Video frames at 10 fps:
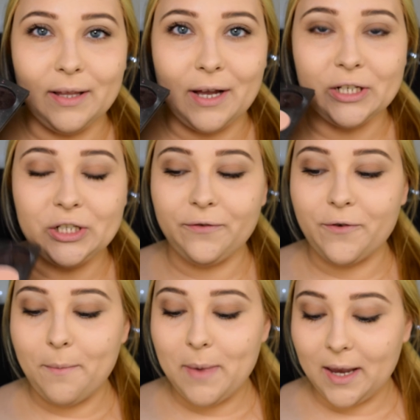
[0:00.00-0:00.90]
blush
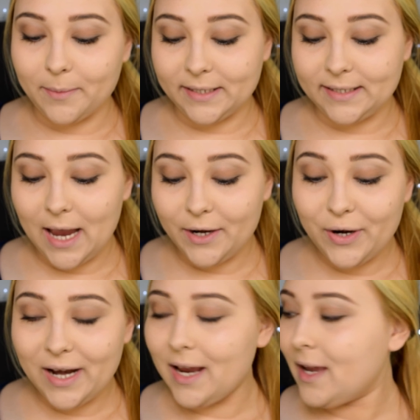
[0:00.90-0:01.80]
from Makeup
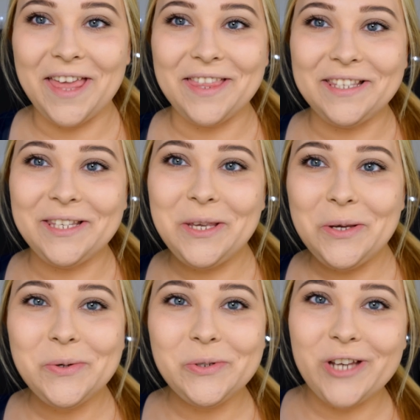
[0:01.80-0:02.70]
Designery and this
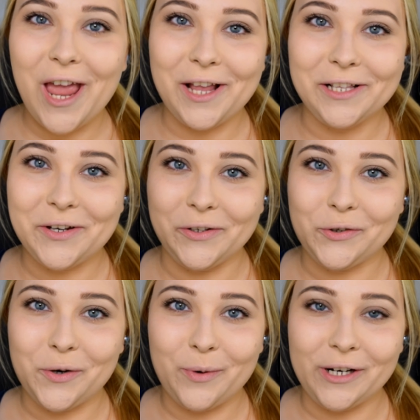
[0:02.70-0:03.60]
huge angled
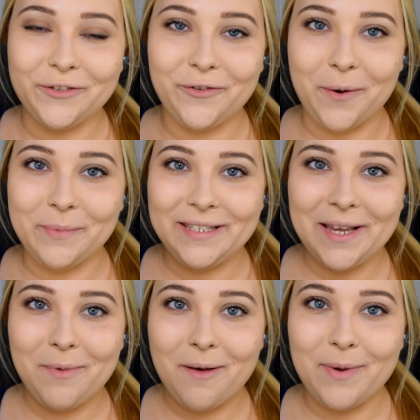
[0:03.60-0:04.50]
contour brush from
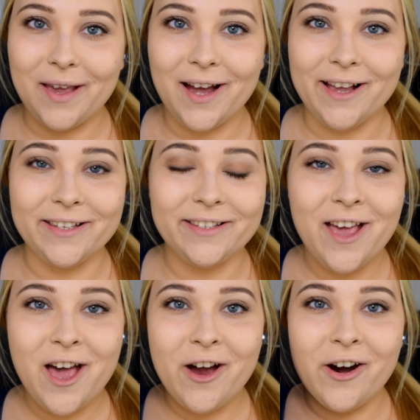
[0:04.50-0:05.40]
Sigma because
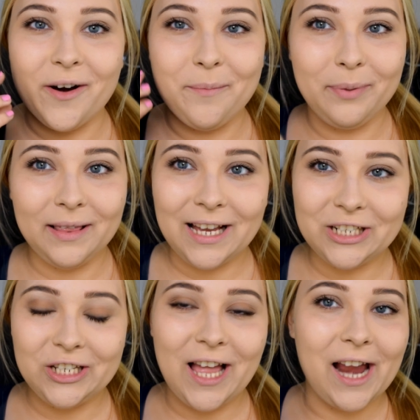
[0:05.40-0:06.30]
her
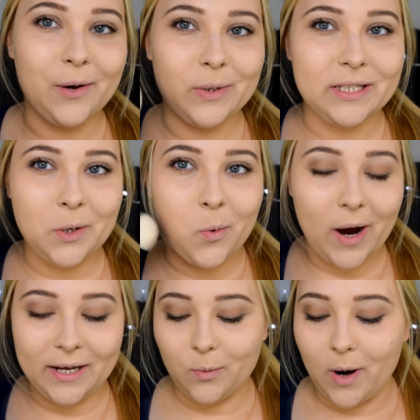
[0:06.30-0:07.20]
blush line was
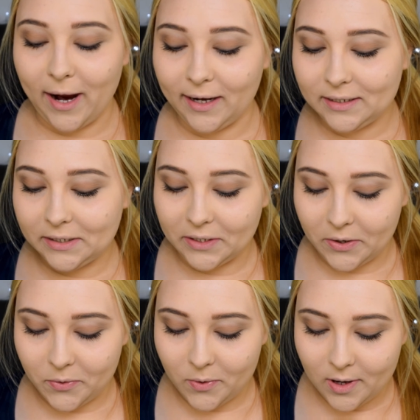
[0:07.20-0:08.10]
quite wide.
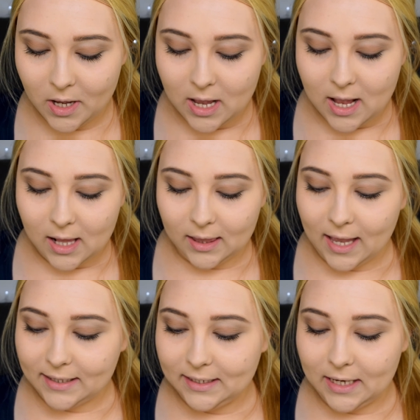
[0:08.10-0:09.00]
So
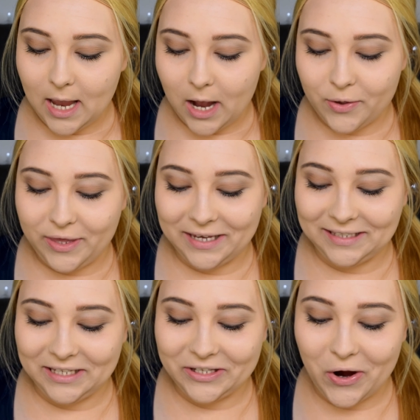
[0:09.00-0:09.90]
let's see how
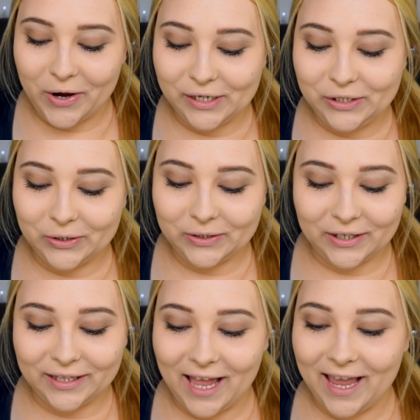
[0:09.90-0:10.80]
this is going to
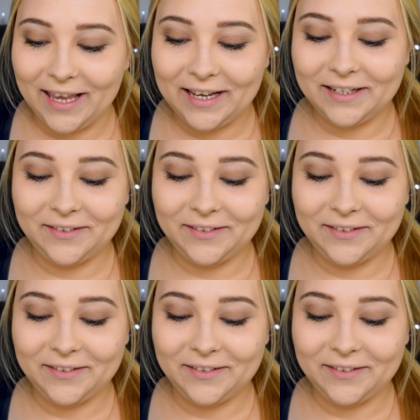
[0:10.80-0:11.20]
look like.